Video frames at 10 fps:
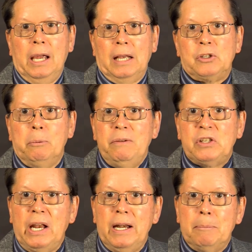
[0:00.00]
And so we've
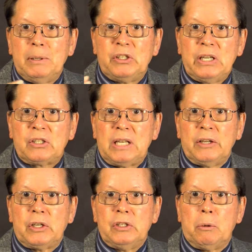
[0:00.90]
set it up in 6
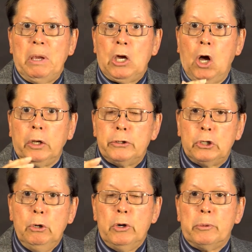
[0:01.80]
lessons, and we call it
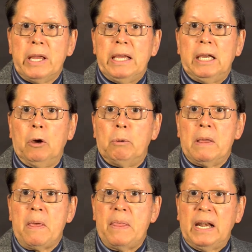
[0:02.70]
tutoring
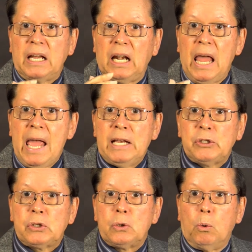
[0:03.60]
rather than a
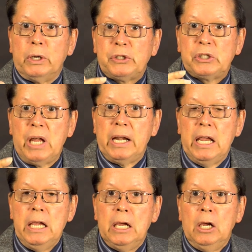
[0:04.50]
class or a
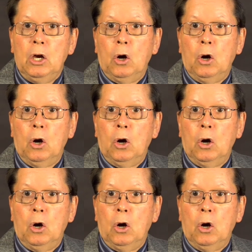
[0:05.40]
study,